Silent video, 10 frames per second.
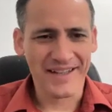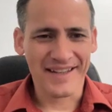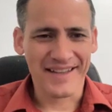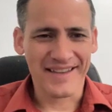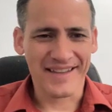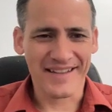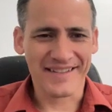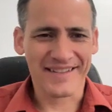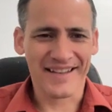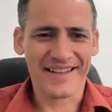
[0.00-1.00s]

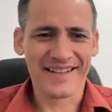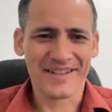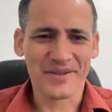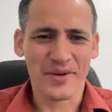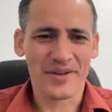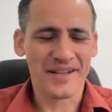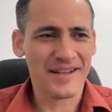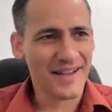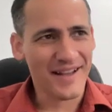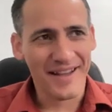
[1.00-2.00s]
that
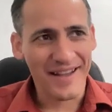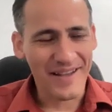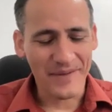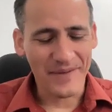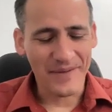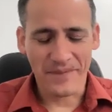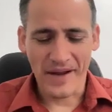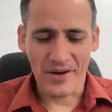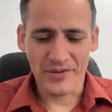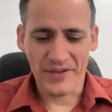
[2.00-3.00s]
he
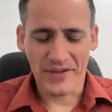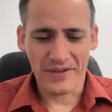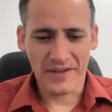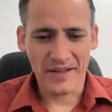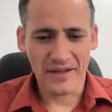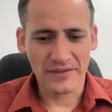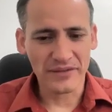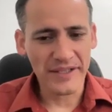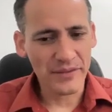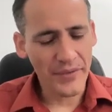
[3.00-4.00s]
found
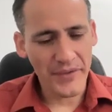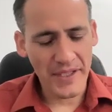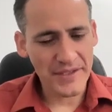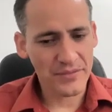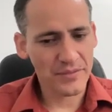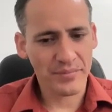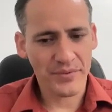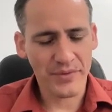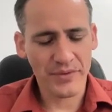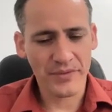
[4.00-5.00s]
little things to
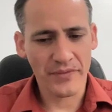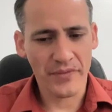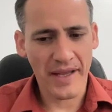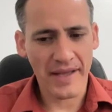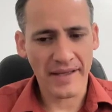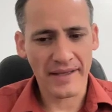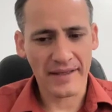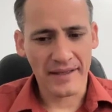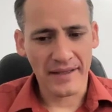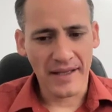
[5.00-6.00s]
improve and
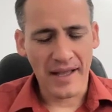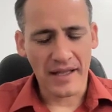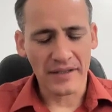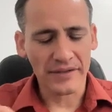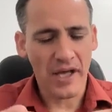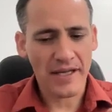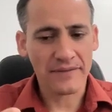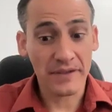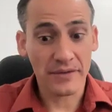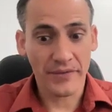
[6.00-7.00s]
a lot
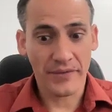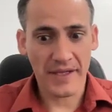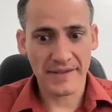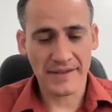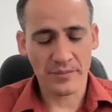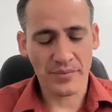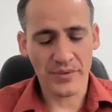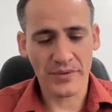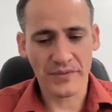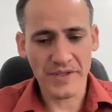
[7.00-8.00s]
of little things that
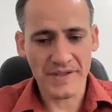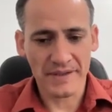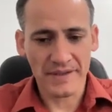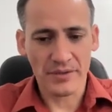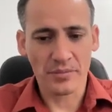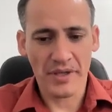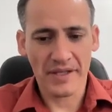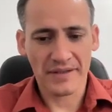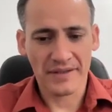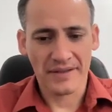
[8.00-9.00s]
improve just a little
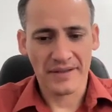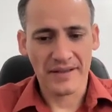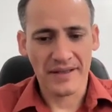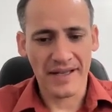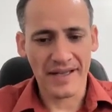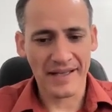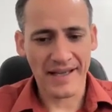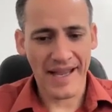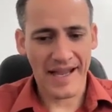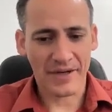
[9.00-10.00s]
bit
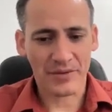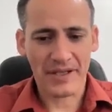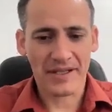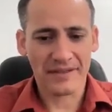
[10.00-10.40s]
in aggregate